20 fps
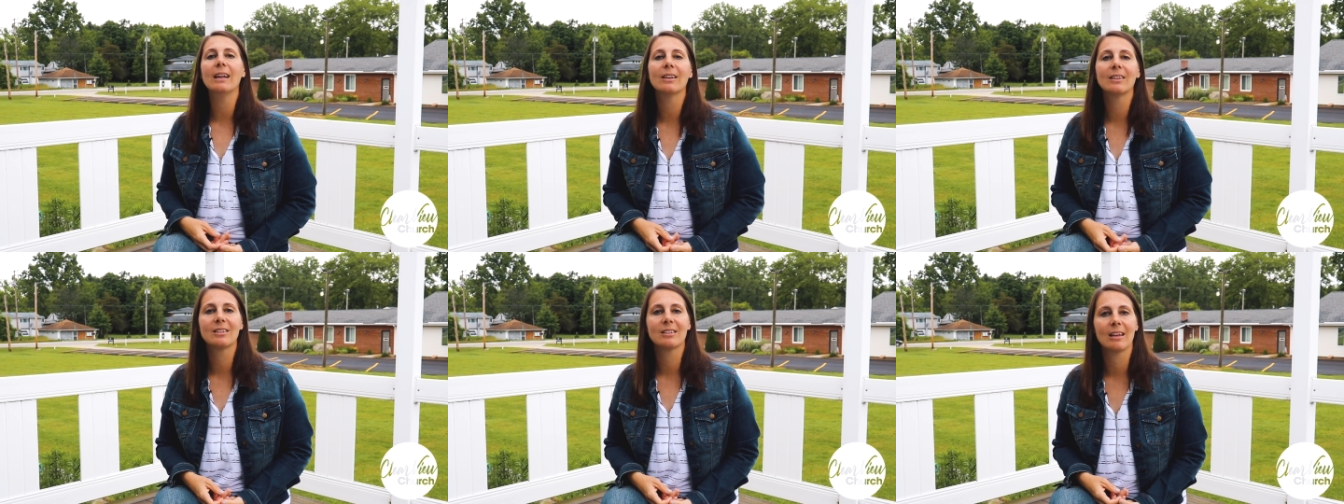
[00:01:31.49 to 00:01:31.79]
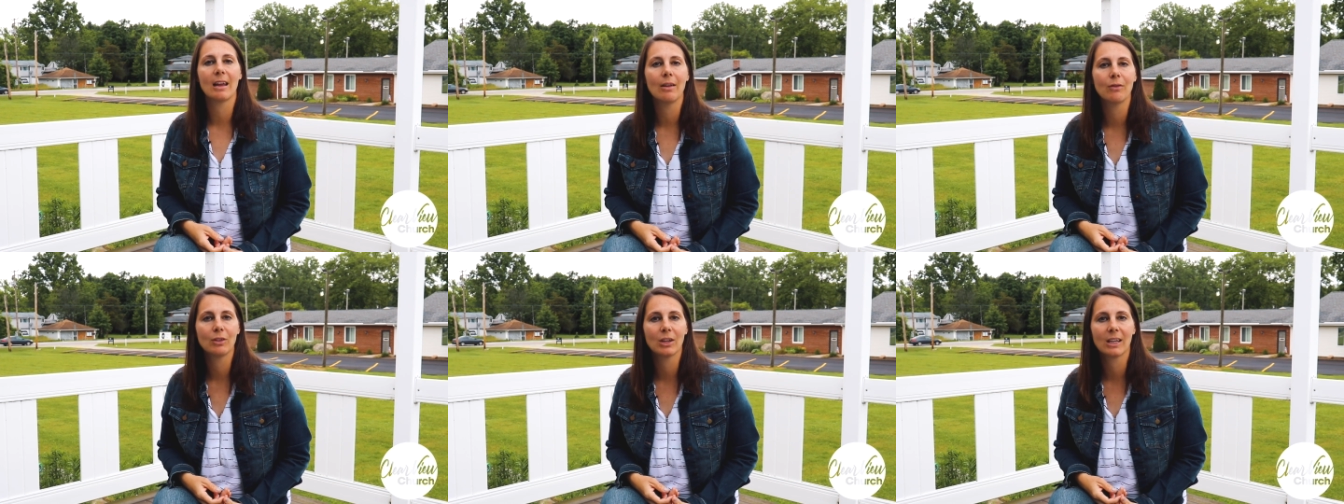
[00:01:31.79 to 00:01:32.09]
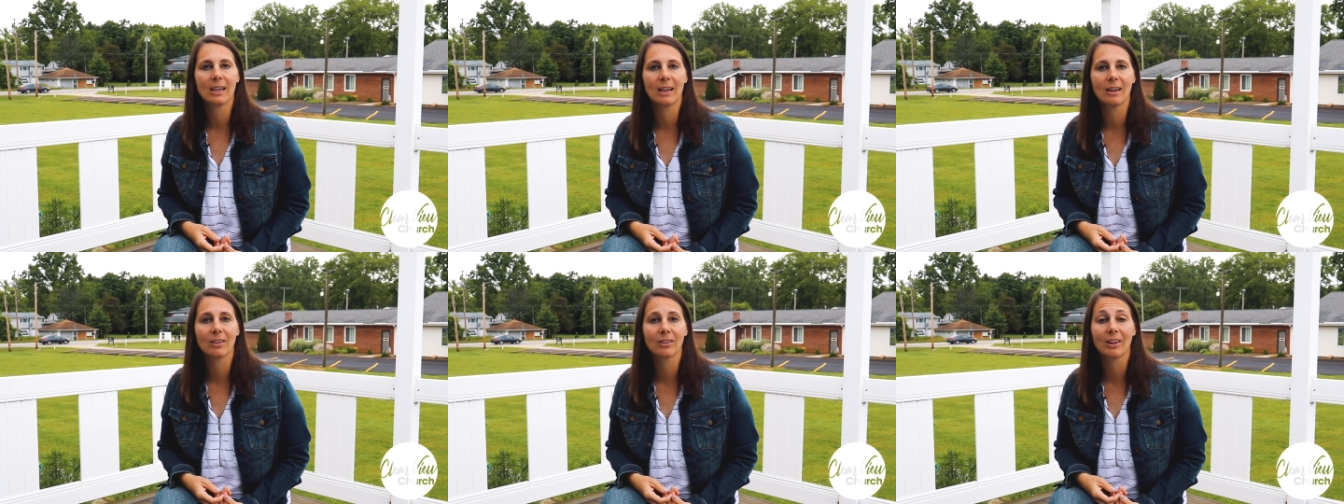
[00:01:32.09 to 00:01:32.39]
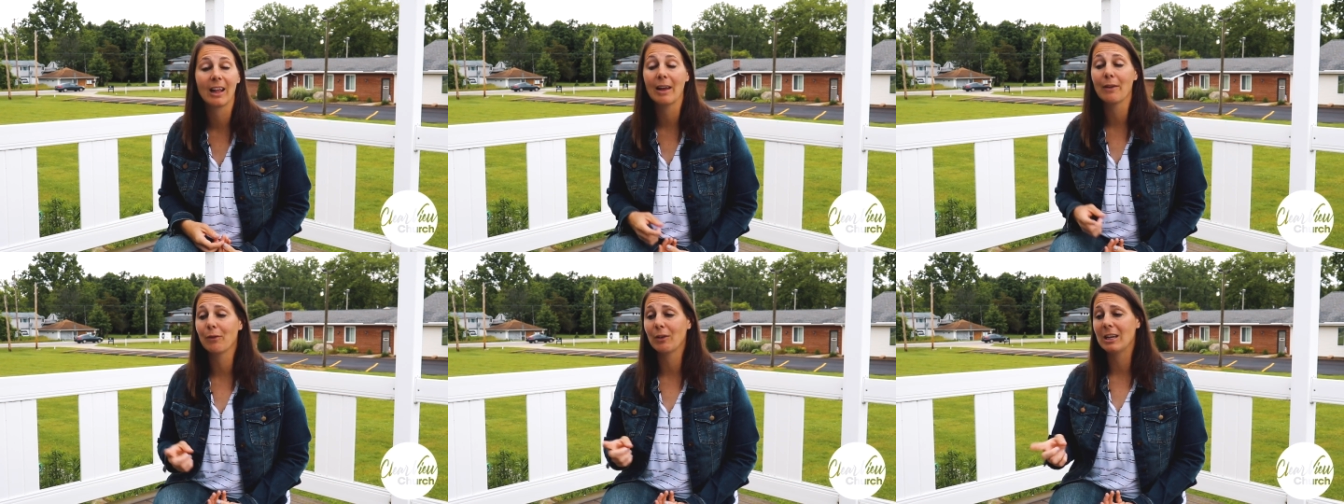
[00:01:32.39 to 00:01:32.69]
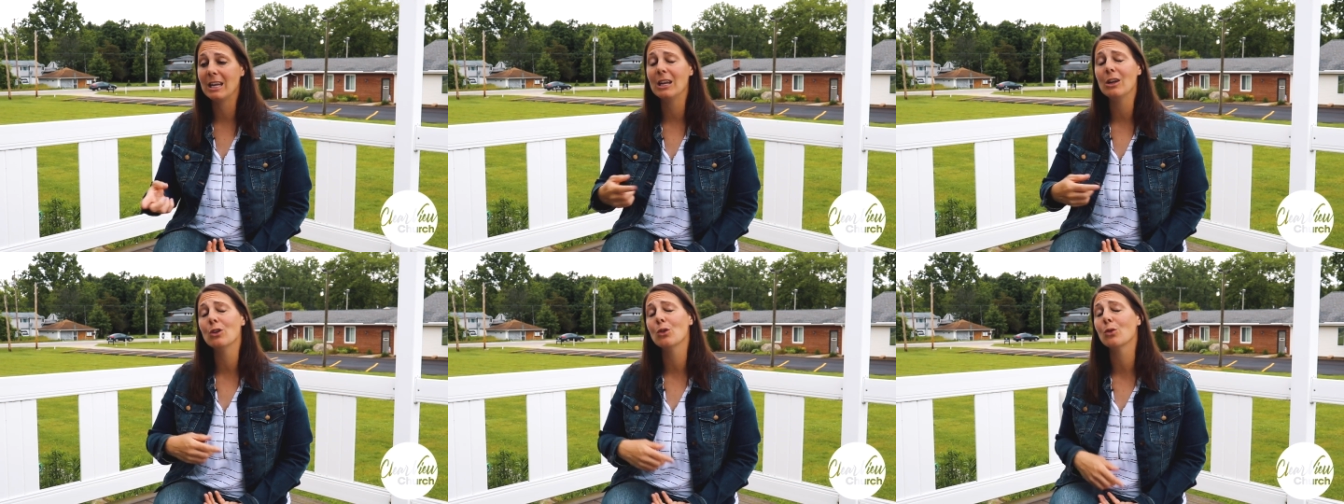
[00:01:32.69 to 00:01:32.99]
had saved the king's life and
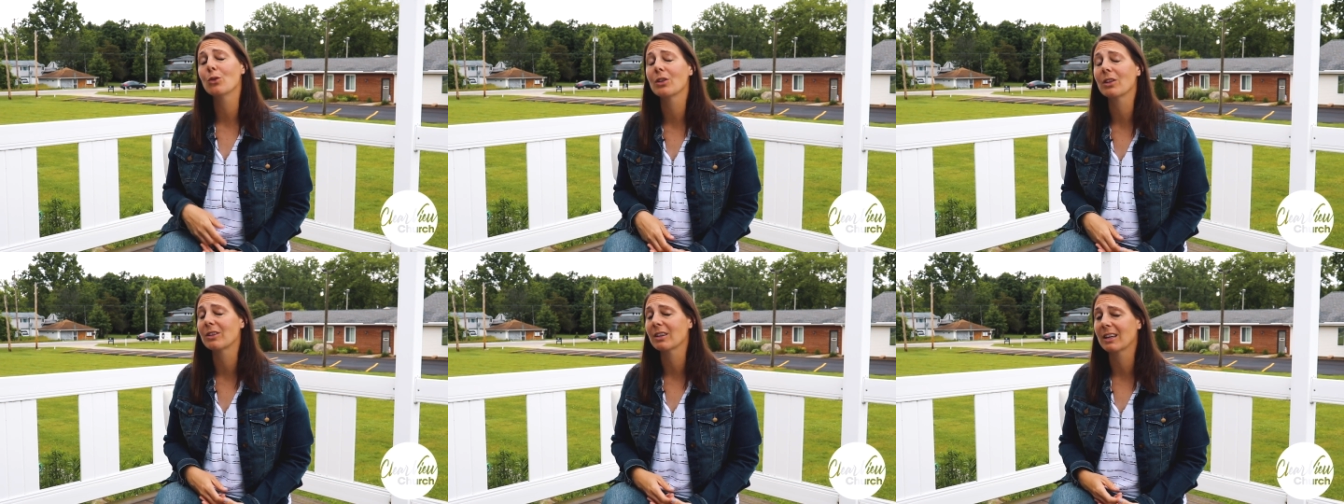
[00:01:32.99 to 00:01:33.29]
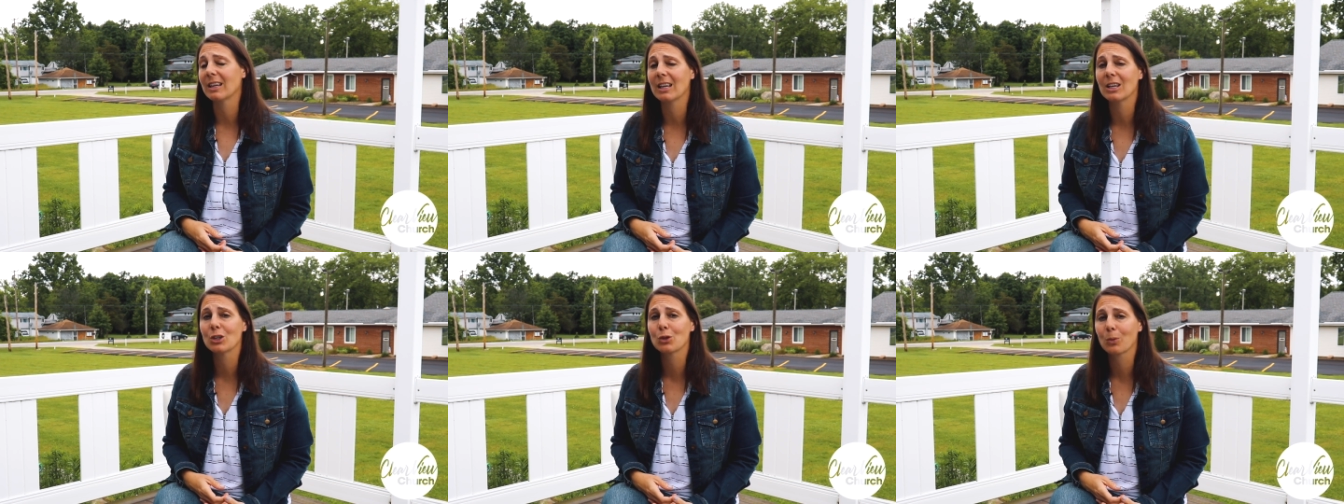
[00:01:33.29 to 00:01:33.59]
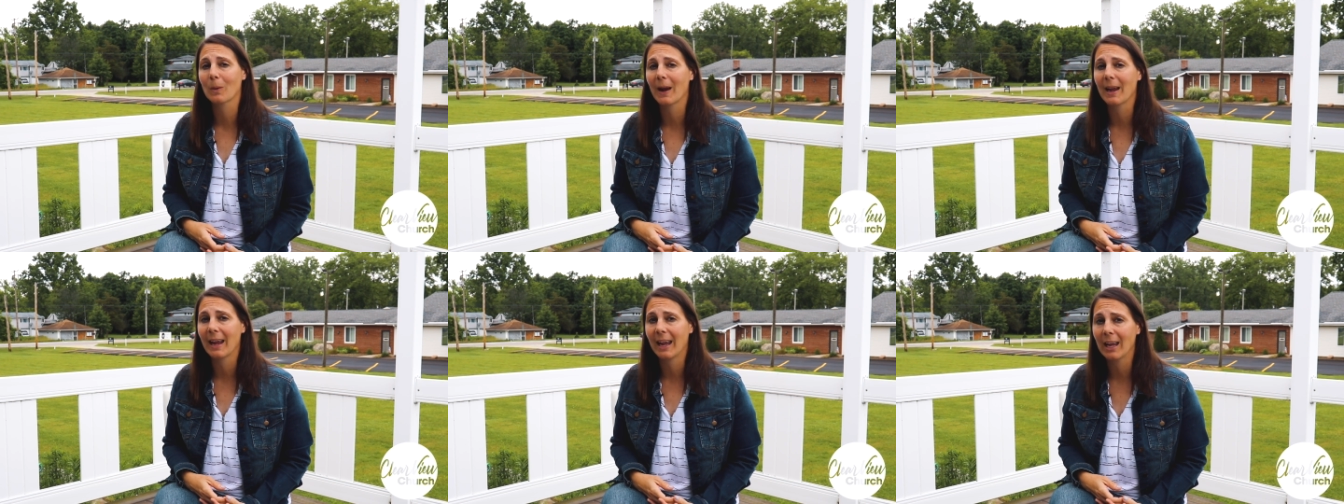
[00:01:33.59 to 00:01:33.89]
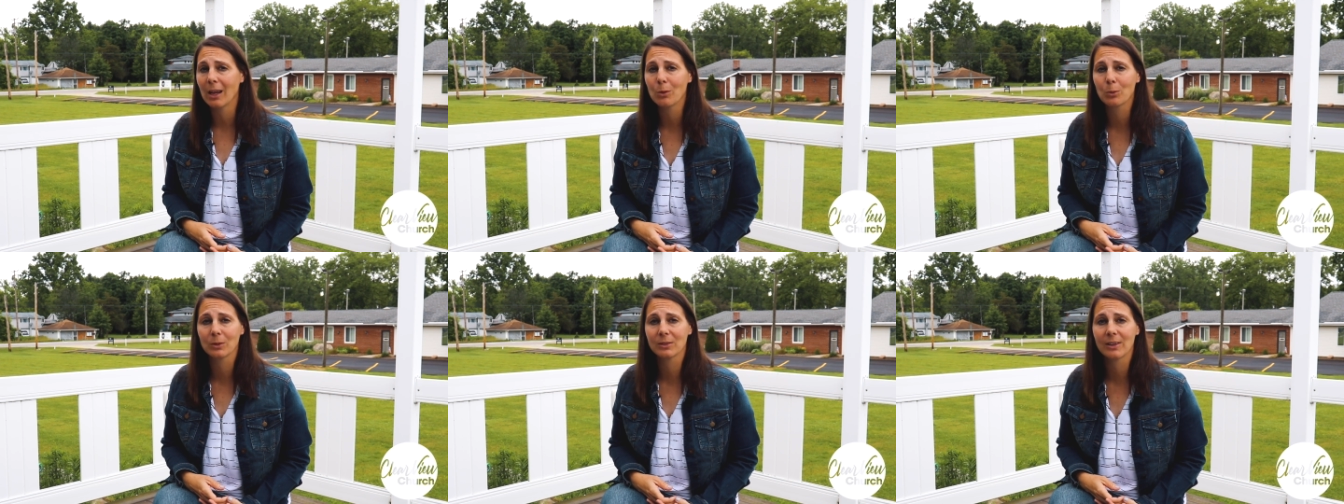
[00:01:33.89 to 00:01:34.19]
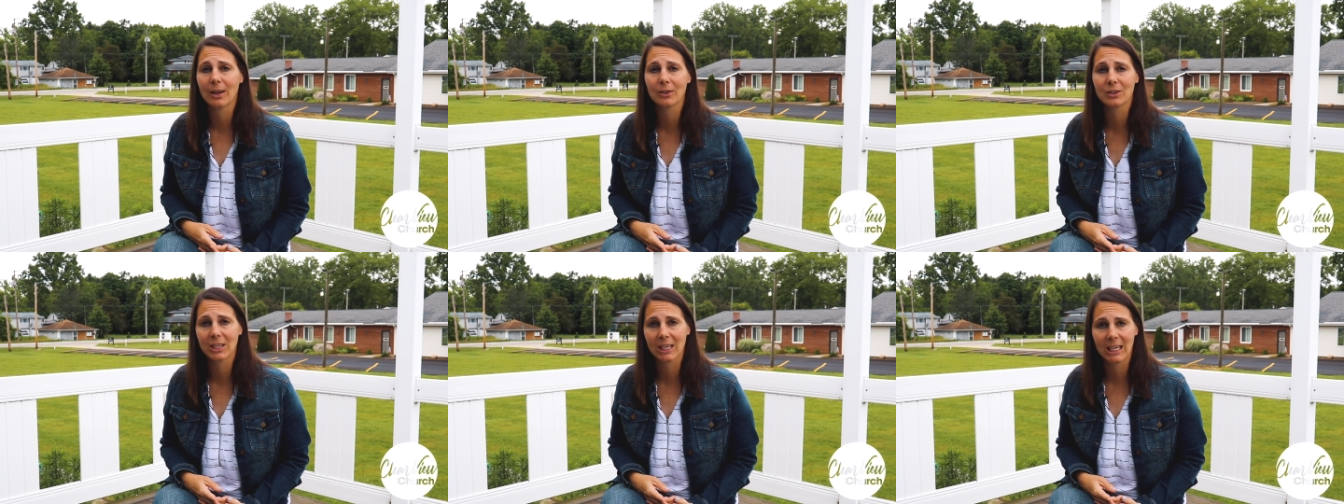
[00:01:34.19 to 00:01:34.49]
he knew that the king's right hand was
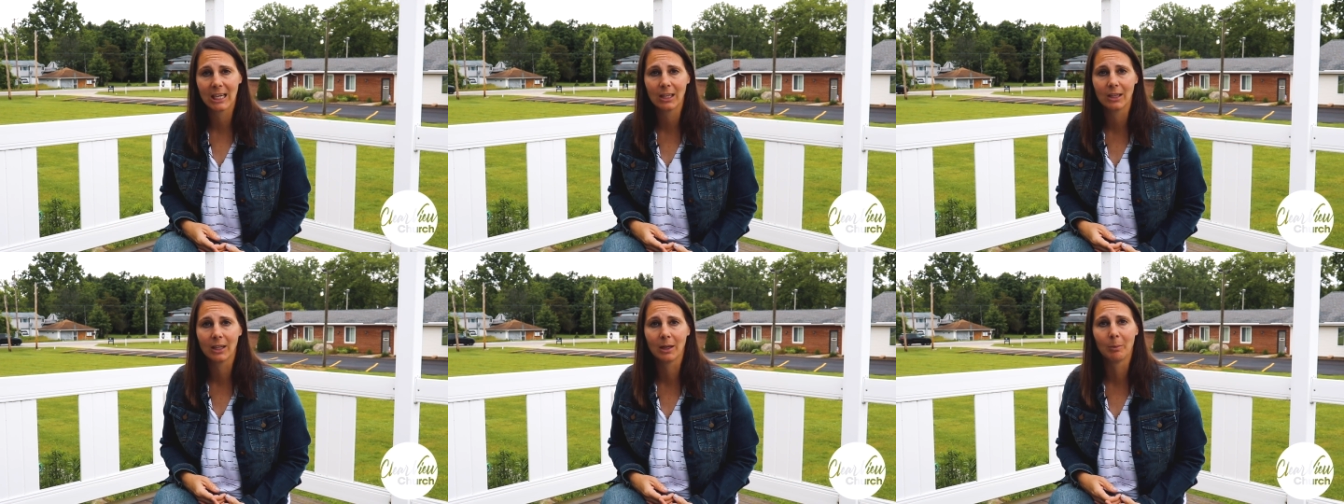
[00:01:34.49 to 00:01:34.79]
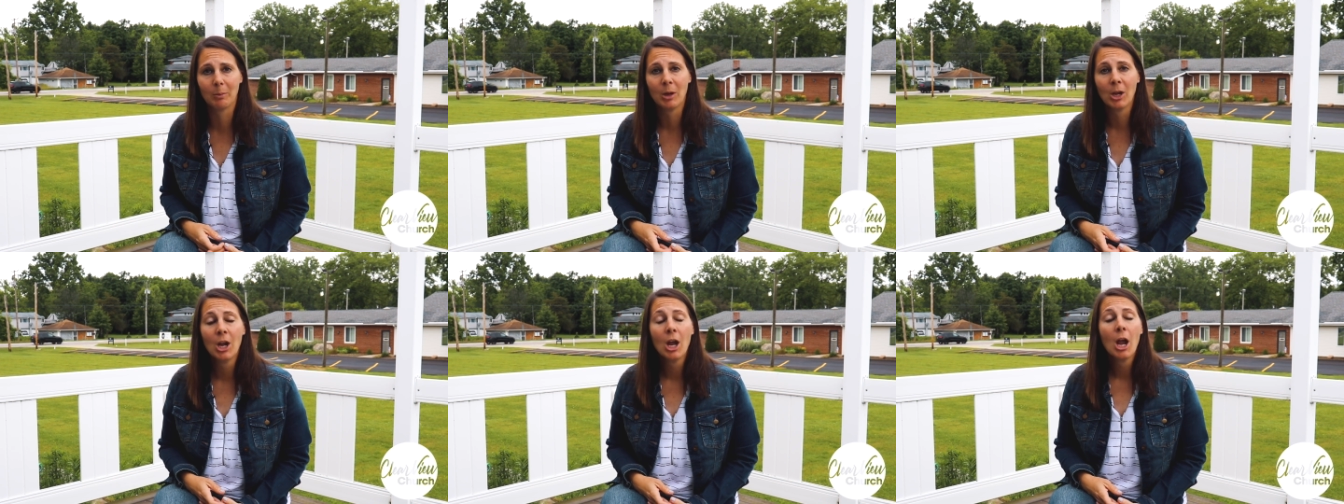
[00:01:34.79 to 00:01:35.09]
out to kill him.